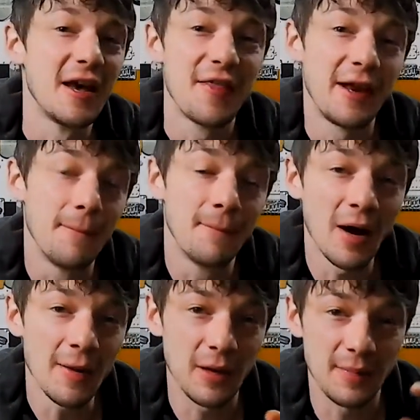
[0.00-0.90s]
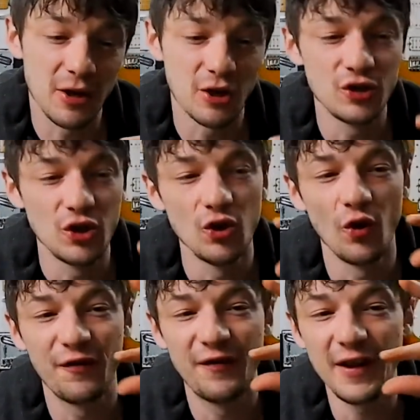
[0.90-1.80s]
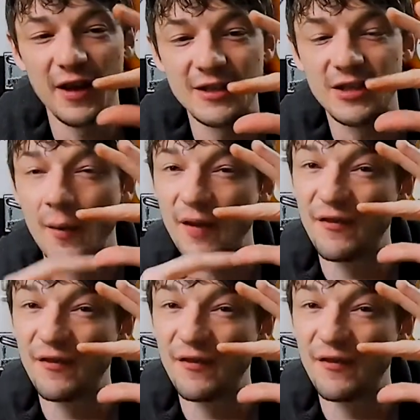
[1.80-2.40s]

then it might be because your finger is coming